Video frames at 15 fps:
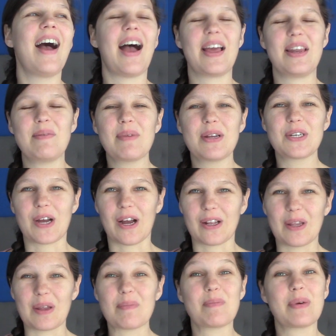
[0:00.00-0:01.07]
I need my
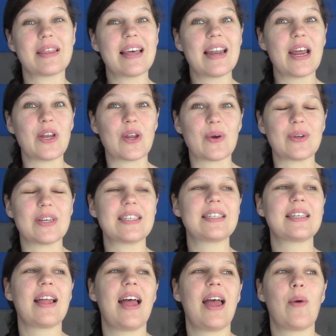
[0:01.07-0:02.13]
chocolate, but then I
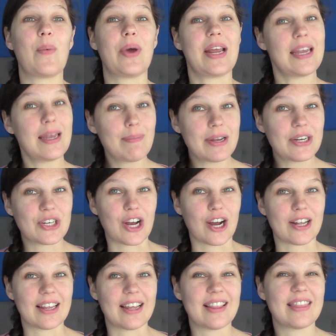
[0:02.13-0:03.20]
noticed when I eat my
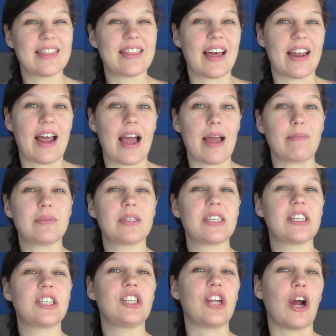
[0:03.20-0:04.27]
chocolate that I'm
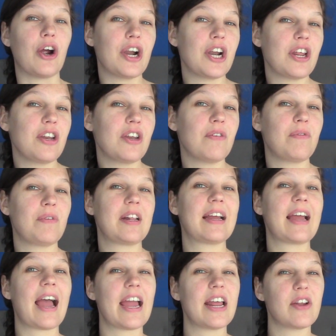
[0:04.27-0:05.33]
starting to feel
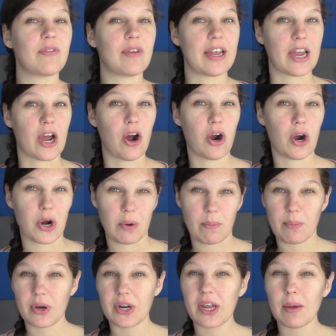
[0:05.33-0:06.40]
kind of like a
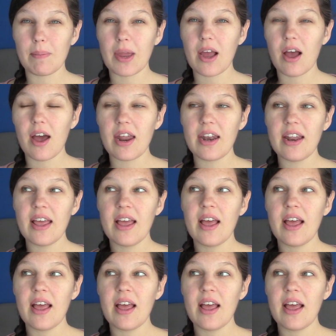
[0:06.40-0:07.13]
heartburn coming on,